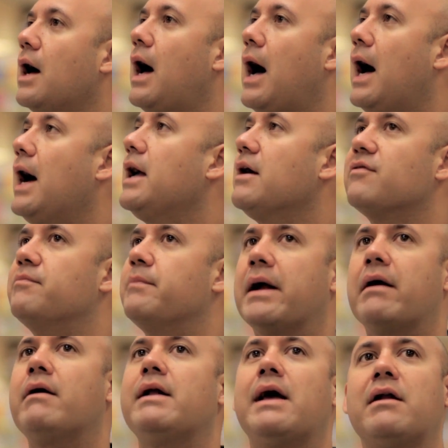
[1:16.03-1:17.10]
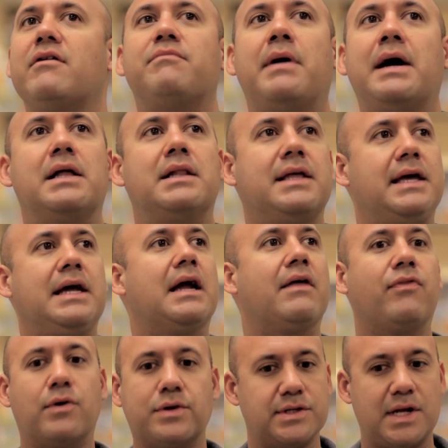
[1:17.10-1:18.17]
I have married out of my league,
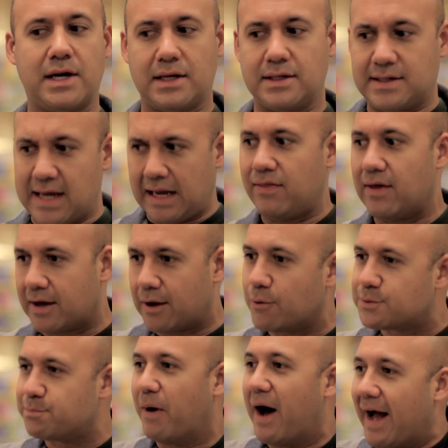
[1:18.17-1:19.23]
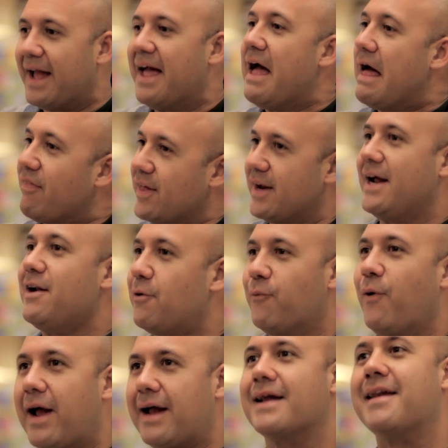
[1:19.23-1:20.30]
and there's not a day that goes by that I don't
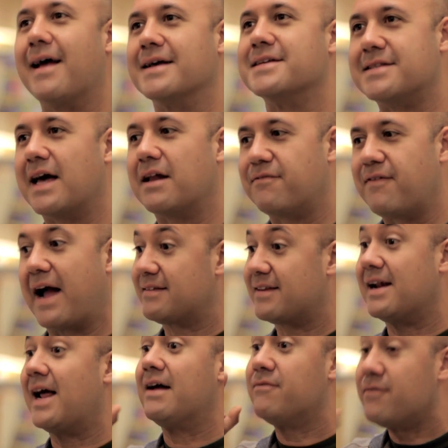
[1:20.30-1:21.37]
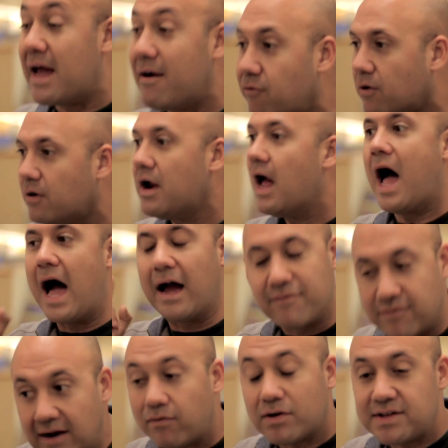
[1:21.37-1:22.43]
recognize that fact. And I've never, I've
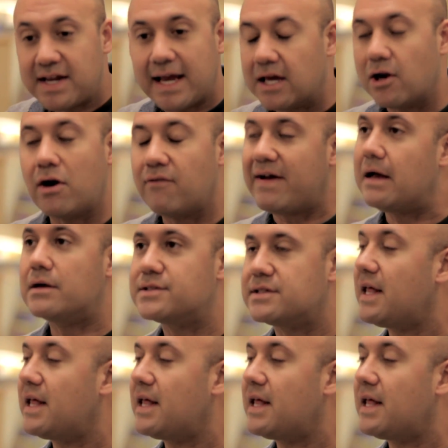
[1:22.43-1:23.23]
never taken our vows